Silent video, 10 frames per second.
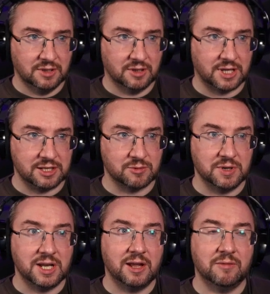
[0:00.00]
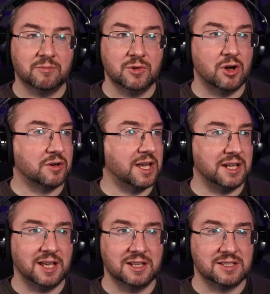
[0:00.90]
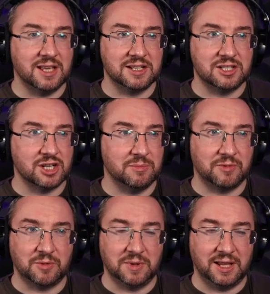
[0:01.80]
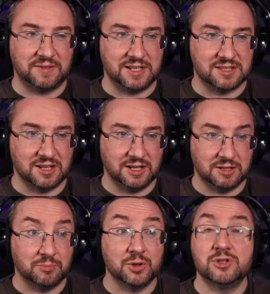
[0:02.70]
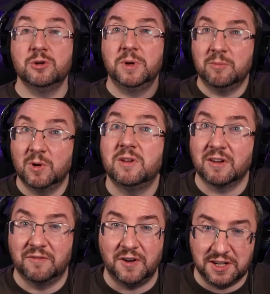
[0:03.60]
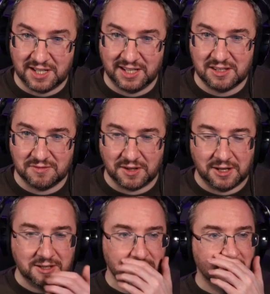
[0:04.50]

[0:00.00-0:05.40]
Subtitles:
Okay, so we're not getting into the antechamber from the left-hand side. Presuming we can find a lever.